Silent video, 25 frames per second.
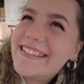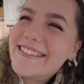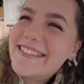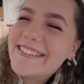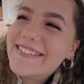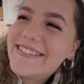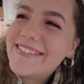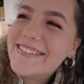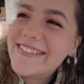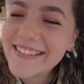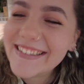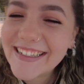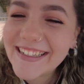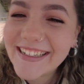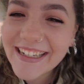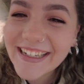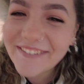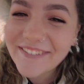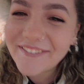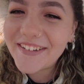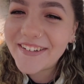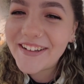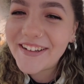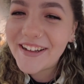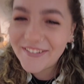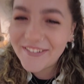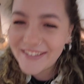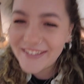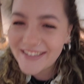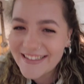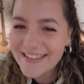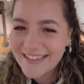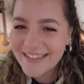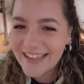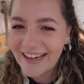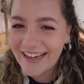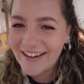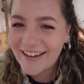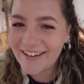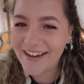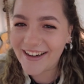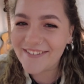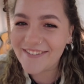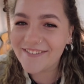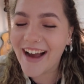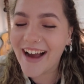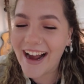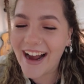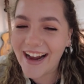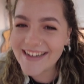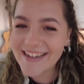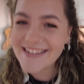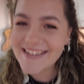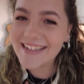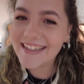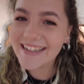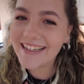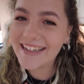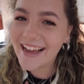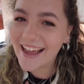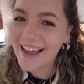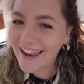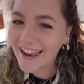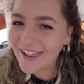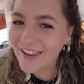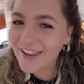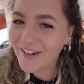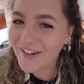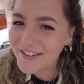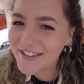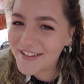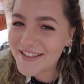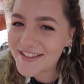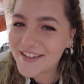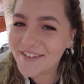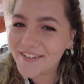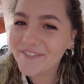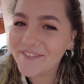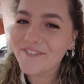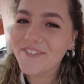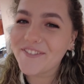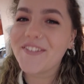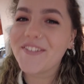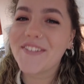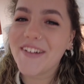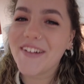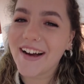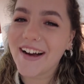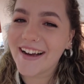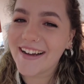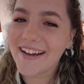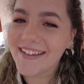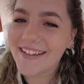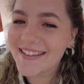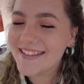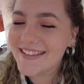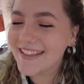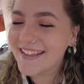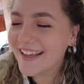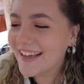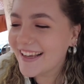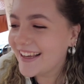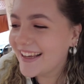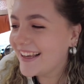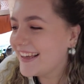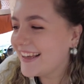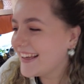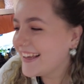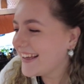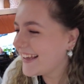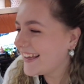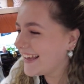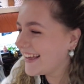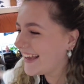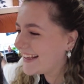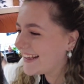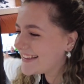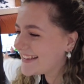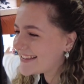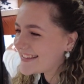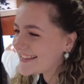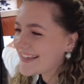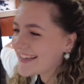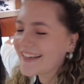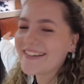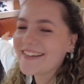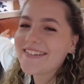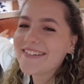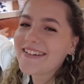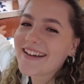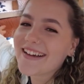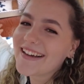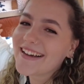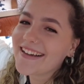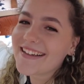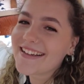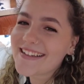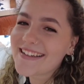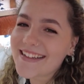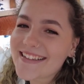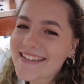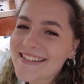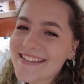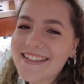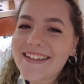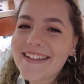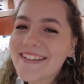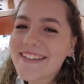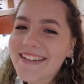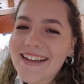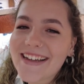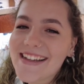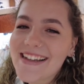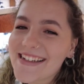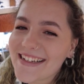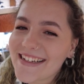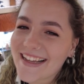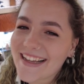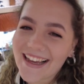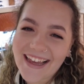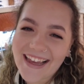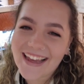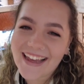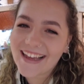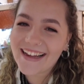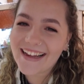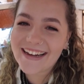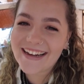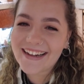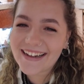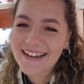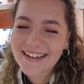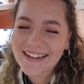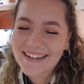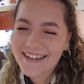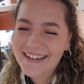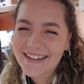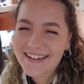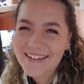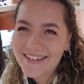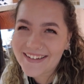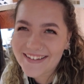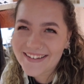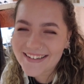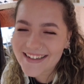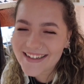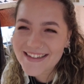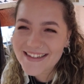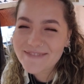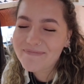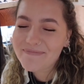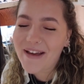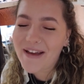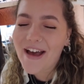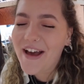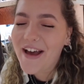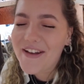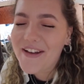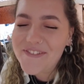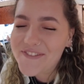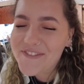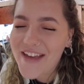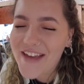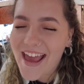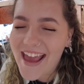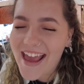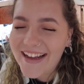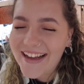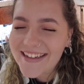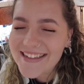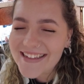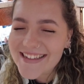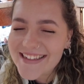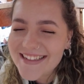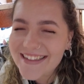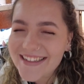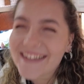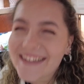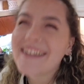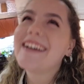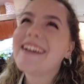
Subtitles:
oh, I don't even know what to say. Like, I'm actually lost for words. It's too good. It's too good in here. Oh, it's perfect.